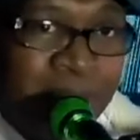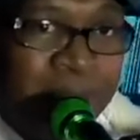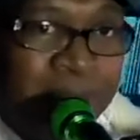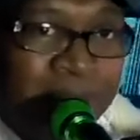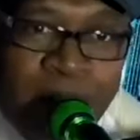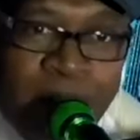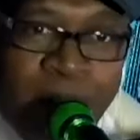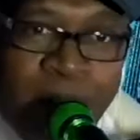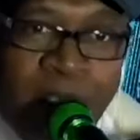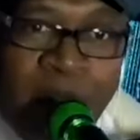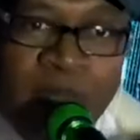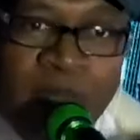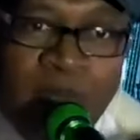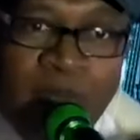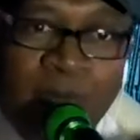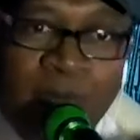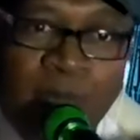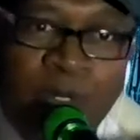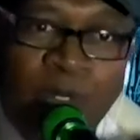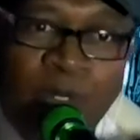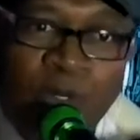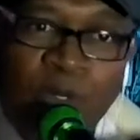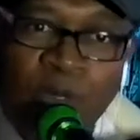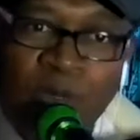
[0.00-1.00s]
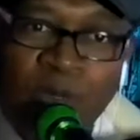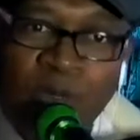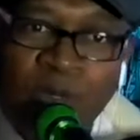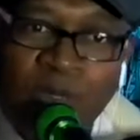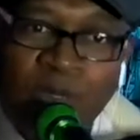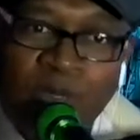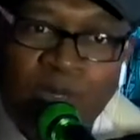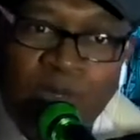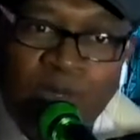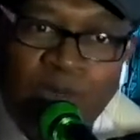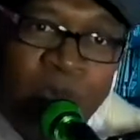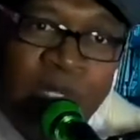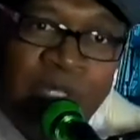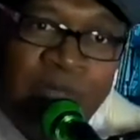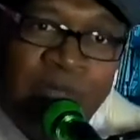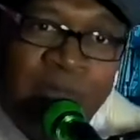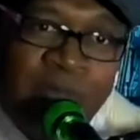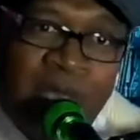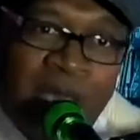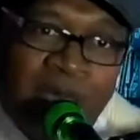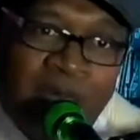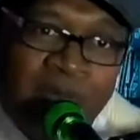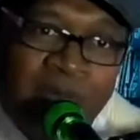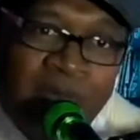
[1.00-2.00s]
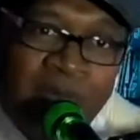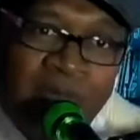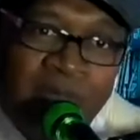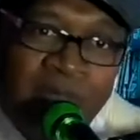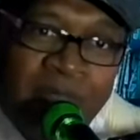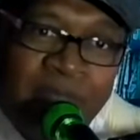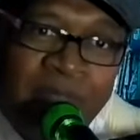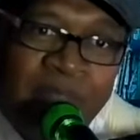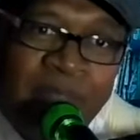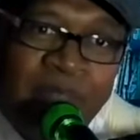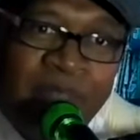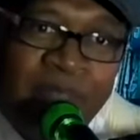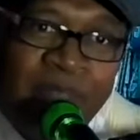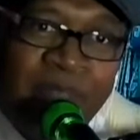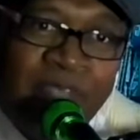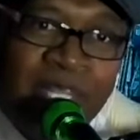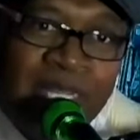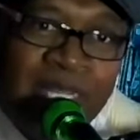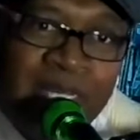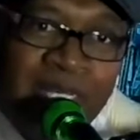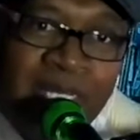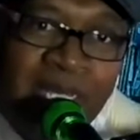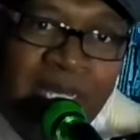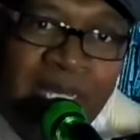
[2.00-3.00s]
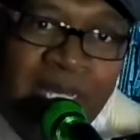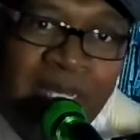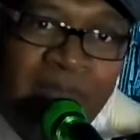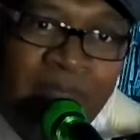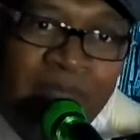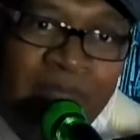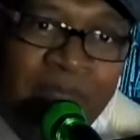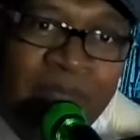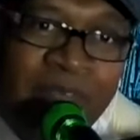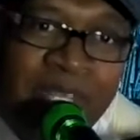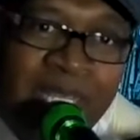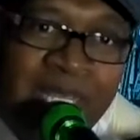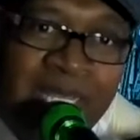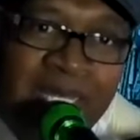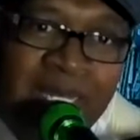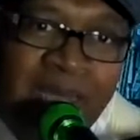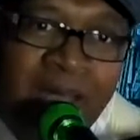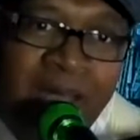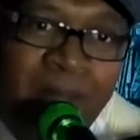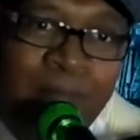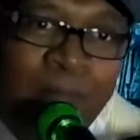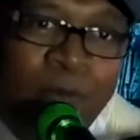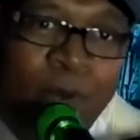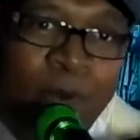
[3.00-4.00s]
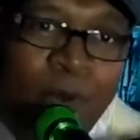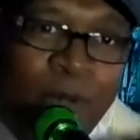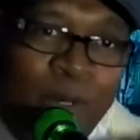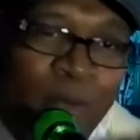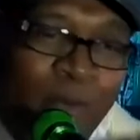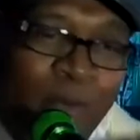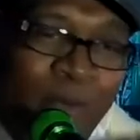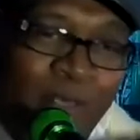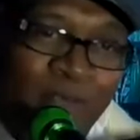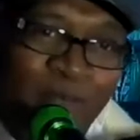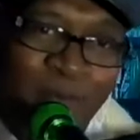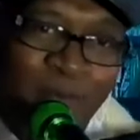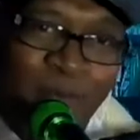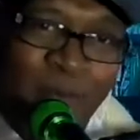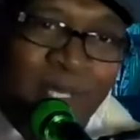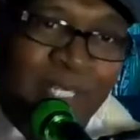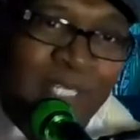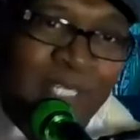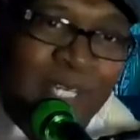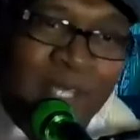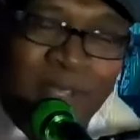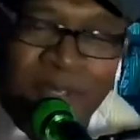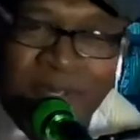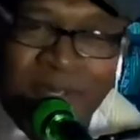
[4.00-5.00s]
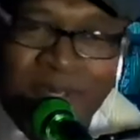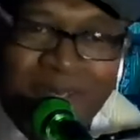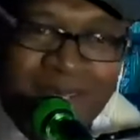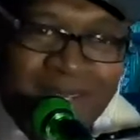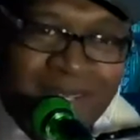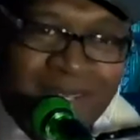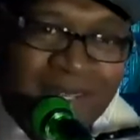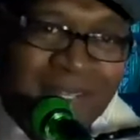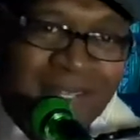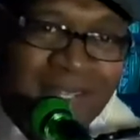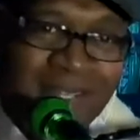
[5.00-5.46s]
both the balloons was found 50 feet apart away from each other.